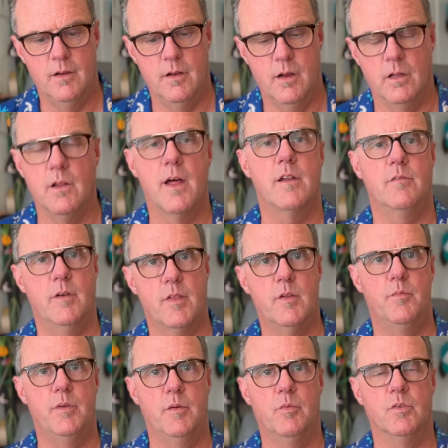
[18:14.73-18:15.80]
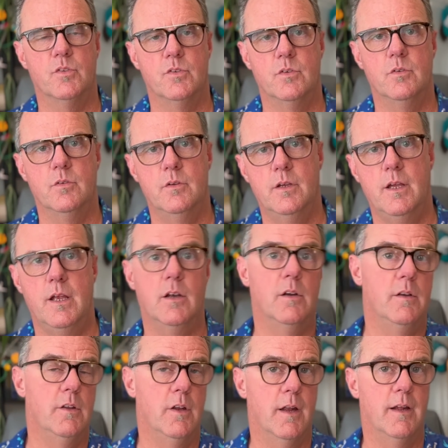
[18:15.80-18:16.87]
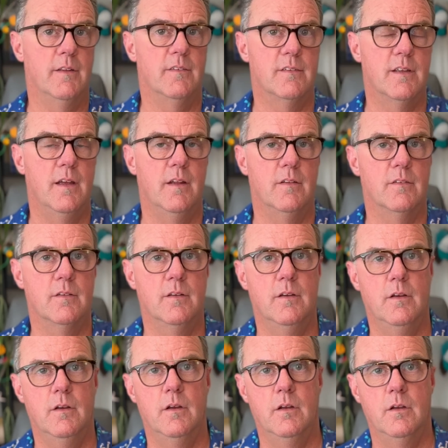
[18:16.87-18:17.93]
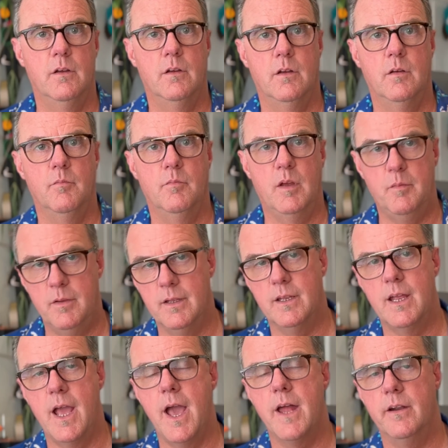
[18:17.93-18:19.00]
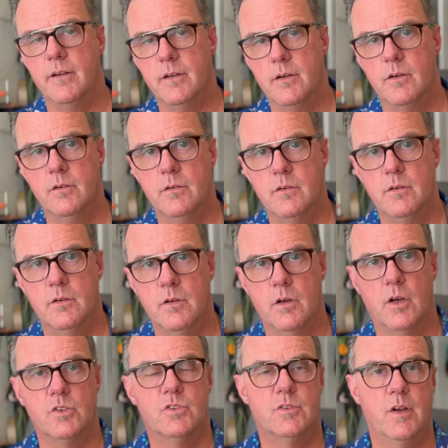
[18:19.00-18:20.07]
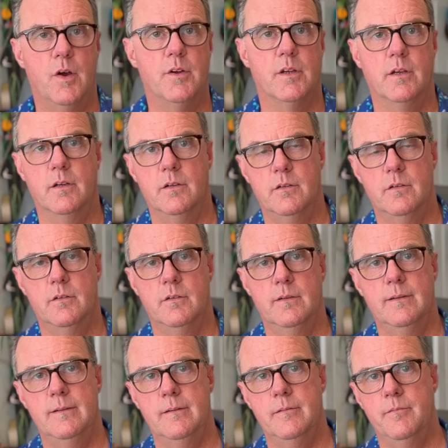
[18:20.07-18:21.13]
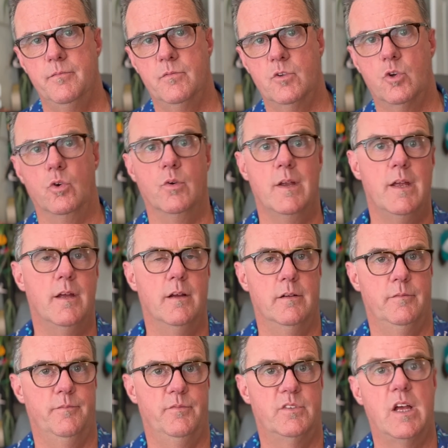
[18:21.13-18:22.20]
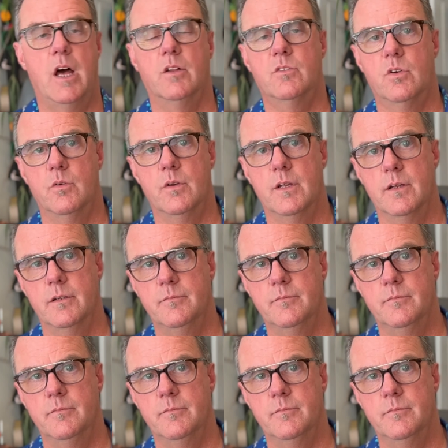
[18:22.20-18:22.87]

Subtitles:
lot of other people too, here in the United States, maybe in Canada, Australia, Korea, South Korea.